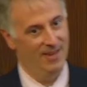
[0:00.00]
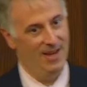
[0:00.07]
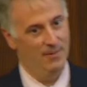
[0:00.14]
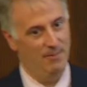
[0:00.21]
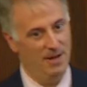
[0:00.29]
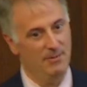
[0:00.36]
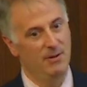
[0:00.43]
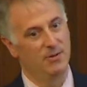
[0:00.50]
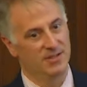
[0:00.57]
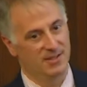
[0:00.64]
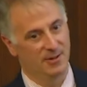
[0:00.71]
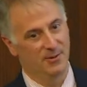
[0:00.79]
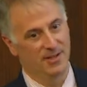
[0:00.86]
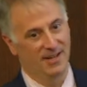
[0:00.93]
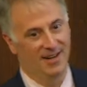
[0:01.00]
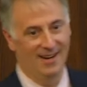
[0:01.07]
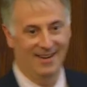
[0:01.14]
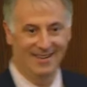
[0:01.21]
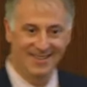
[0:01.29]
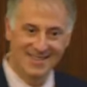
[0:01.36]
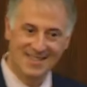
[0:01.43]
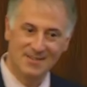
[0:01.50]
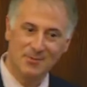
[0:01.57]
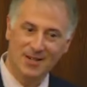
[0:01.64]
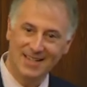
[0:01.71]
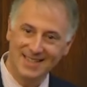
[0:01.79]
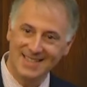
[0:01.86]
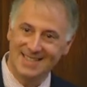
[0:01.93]
And maybe what's going on, and this is
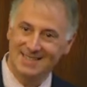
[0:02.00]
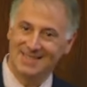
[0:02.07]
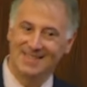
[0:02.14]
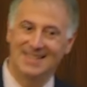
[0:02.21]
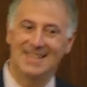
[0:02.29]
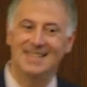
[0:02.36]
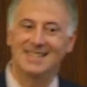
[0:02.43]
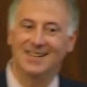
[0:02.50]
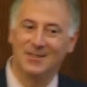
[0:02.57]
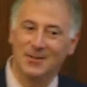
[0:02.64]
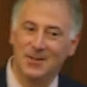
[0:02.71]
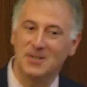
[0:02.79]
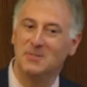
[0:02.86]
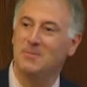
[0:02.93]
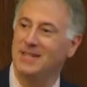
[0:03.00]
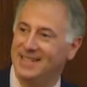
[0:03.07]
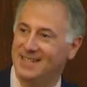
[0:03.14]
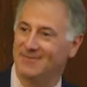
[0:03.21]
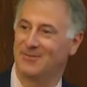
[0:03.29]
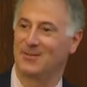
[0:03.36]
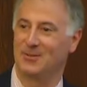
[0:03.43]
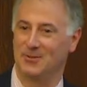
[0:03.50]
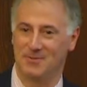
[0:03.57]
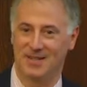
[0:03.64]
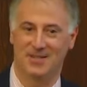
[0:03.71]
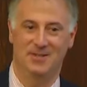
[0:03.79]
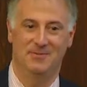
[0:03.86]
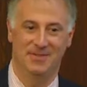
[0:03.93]
why these, these are going to be difficult
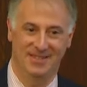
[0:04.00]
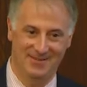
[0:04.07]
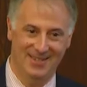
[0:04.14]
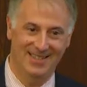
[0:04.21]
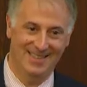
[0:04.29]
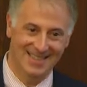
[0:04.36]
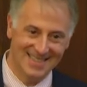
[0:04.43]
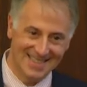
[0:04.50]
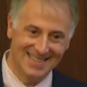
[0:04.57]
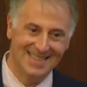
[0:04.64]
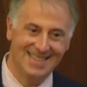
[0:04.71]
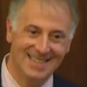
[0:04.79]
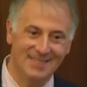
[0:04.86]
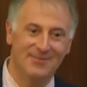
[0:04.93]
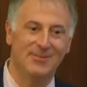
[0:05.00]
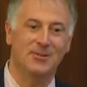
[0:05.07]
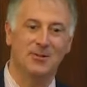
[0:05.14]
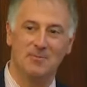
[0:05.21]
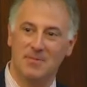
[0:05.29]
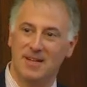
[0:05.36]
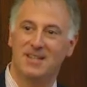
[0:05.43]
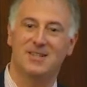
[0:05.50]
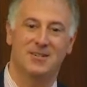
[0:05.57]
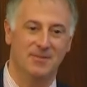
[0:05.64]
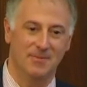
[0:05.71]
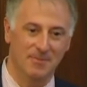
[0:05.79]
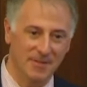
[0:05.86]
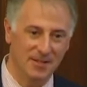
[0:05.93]
measurements, right? This is the difficult
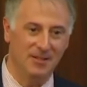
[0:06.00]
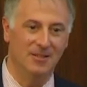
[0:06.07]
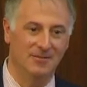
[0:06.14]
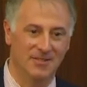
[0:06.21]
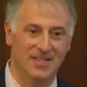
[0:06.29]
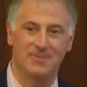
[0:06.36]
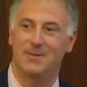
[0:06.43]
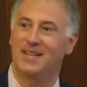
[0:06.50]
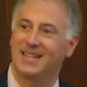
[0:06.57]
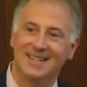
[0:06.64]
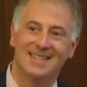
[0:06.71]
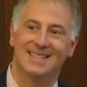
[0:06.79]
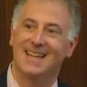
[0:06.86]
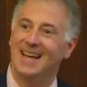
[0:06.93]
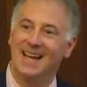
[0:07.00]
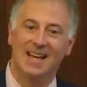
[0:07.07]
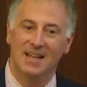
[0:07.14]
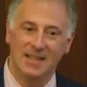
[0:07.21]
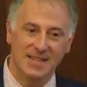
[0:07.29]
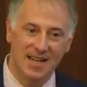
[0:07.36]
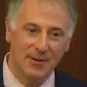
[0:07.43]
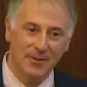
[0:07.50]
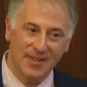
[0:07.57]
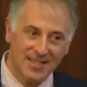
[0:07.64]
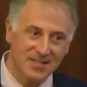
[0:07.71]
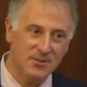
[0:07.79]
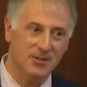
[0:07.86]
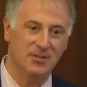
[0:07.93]
measure, middle of this, because now we've
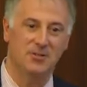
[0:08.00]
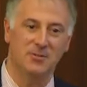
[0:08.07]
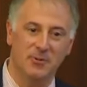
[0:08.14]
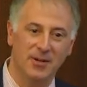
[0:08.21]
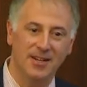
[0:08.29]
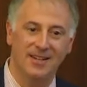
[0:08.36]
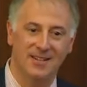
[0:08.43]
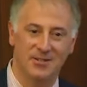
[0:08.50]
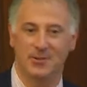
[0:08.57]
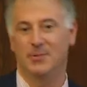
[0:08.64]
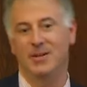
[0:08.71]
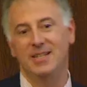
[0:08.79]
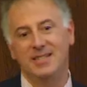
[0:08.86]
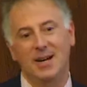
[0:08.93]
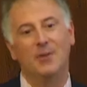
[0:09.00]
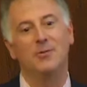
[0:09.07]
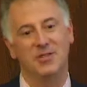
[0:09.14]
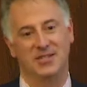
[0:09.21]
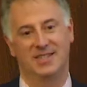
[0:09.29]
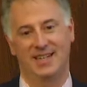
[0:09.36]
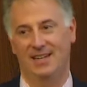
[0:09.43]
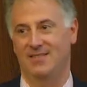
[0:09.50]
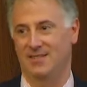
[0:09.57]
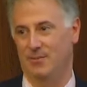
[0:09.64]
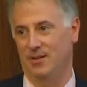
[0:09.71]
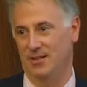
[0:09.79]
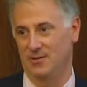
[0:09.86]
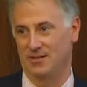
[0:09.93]
got structural brain injury. We don't just have
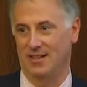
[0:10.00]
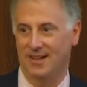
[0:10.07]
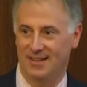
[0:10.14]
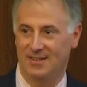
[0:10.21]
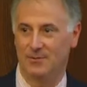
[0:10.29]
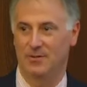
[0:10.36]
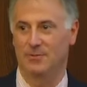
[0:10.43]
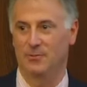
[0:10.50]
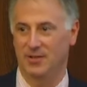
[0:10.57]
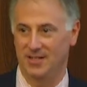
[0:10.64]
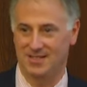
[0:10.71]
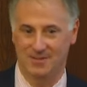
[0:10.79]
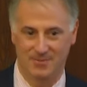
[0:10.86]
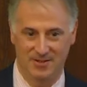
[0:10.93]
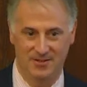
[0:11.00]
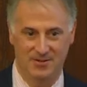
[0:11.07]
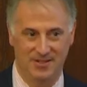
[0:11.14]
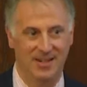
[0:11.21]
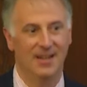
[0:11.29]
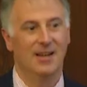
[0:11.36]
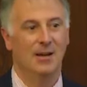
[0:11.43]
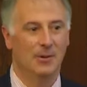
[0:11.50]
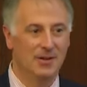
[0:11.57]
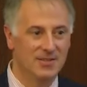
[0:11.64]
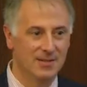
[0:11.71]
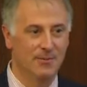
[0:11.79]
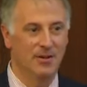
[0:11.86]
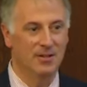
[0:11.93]
somebody who's locked in with a brainstem injury. We have
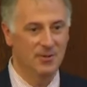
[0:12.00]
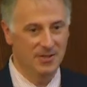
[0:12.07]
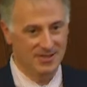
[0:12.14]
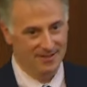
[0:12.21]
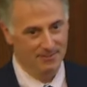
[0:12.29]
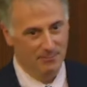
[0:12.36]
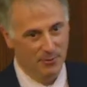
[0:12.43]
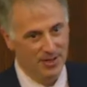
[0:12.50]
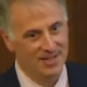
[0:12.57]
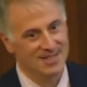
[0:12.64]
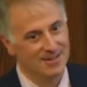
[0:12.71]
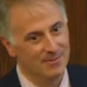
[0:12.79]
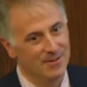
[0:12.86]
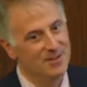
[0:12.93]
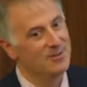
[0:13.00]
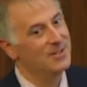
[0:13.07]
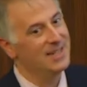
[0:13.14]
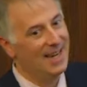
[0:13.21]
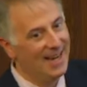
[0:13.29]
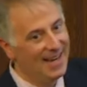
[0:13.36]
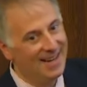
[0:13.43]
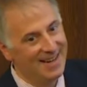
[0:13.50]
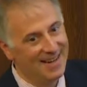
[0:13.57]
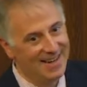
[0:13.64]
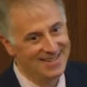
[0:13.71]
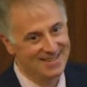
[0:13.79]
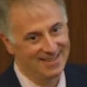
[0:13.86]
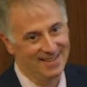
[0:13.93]
somebody who has a brainstem injury and
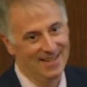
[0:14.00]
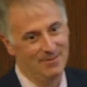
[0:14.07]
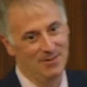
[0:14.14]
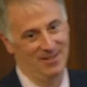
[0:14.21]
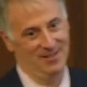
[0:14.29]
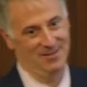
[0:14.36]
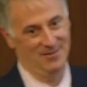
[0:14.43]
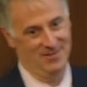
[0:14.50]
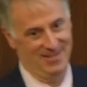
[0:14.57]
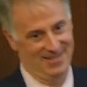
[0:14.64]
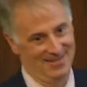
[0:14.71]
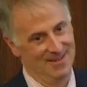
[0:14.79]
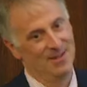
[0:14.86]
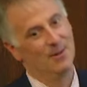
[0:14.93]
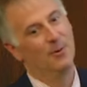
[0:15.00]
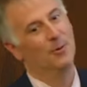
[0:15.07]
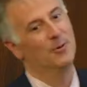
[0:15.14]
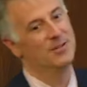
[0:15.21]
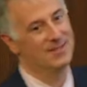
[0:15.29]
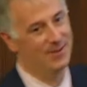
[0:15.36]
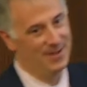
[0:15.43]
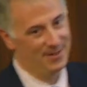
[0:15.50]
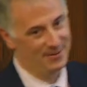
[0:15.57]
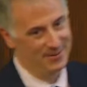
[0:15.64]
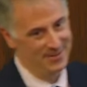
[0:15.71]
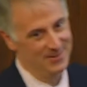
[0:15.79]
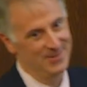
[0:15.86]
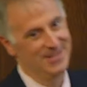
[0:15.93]
has thalamic injuries, or striatal
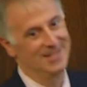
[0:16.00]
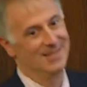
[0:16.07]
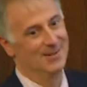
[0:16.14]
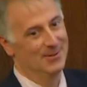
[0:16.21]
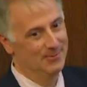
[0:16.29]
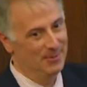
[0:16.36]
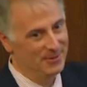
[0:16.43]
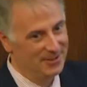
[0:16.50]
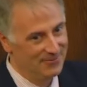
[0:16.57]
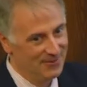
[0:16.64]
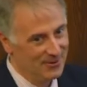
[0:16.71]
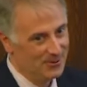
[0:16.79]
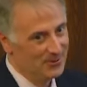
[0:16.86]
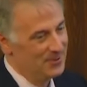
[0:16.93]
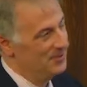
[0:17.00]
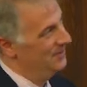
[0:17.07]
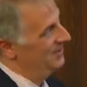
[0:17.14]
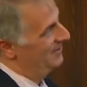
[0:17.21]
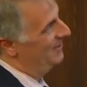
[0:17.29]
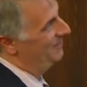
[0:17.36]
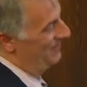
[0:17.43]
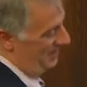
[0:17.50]
injuries, or multifocal injuries, right?